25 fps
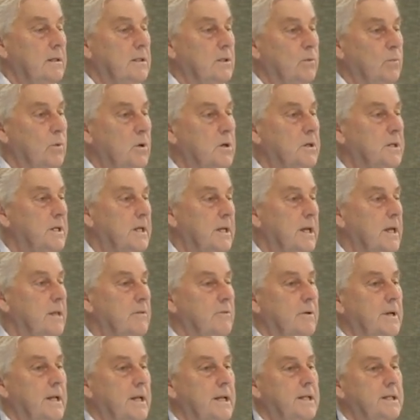to work
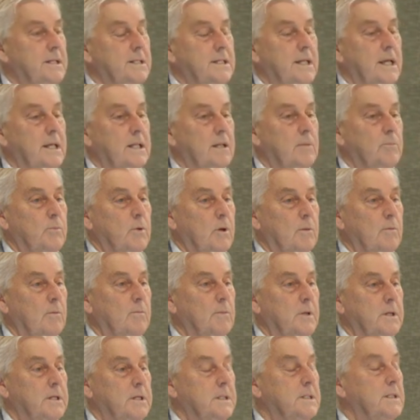together and understand the
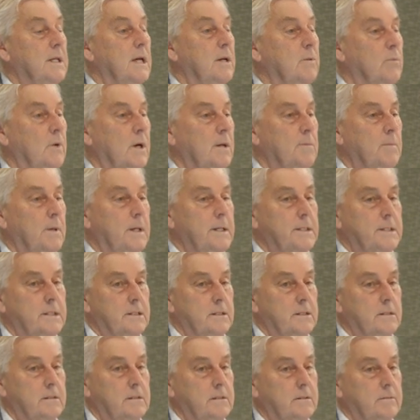problem on a statewide
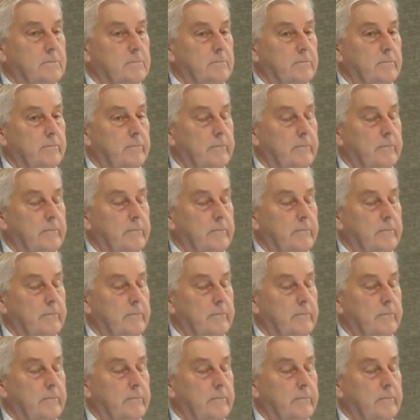basis.